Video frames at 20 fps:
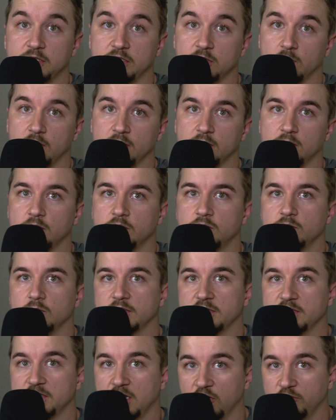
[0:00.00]
you want to go to a
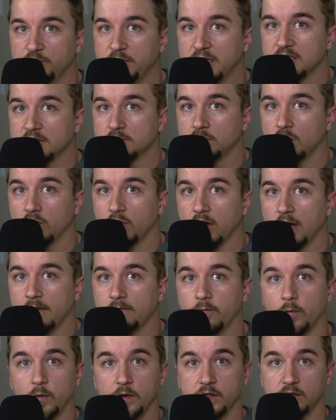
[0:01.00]
self-paced program
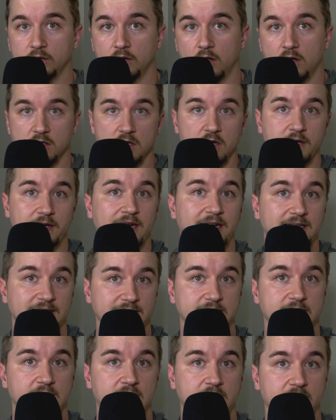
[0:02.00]
where you can log on
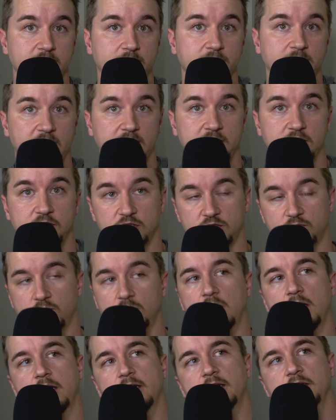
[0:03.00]
anytime and just
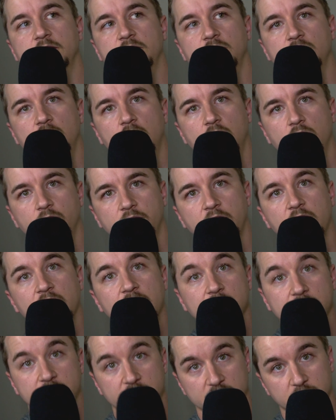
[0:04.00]
rely on your own
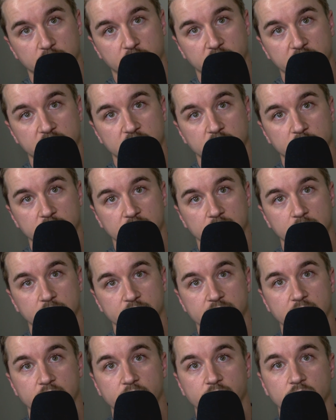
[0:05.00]
discipline to be able to
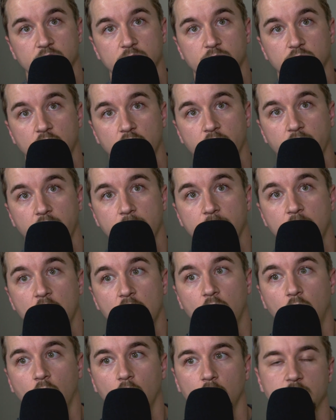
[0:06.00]
get through the program?
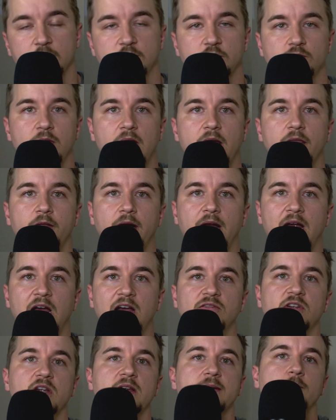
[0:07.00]
Or would you rather
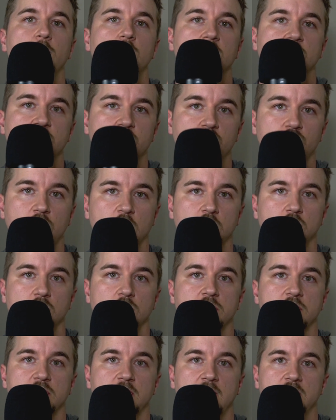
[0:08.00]
have a more structured
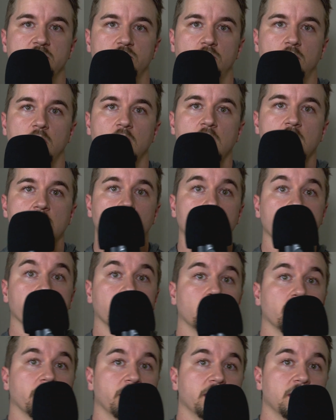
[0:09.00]
schedule where the
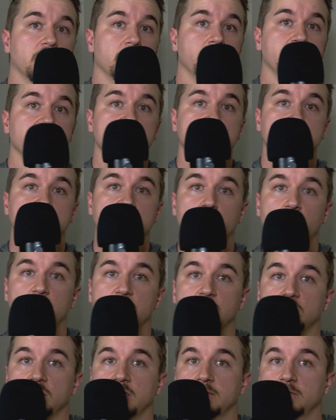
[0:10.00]
curriculum is
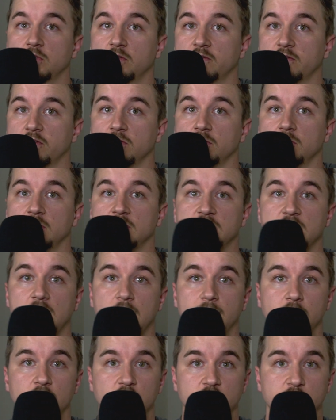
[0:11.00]
sequentially moved through as
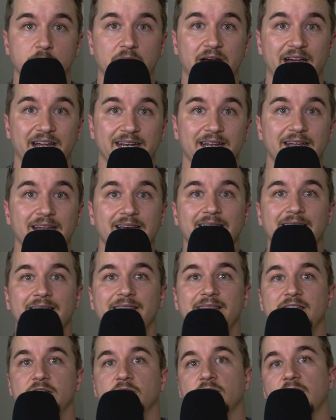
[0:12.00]
time goes by, and
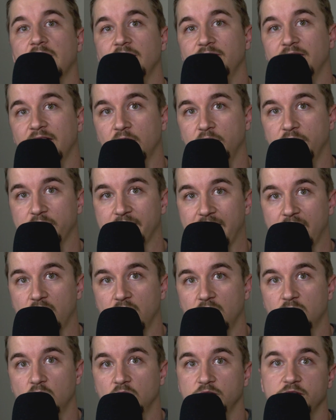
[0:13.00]
then you're kind of held
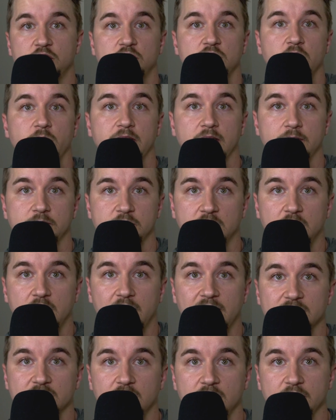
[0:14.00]
accountable to showing up to
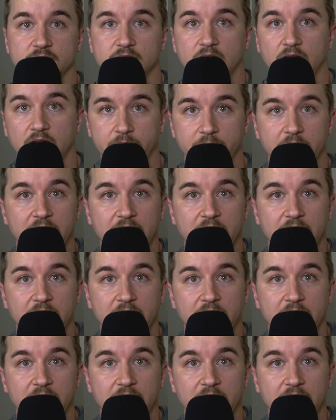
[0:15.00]
class on time,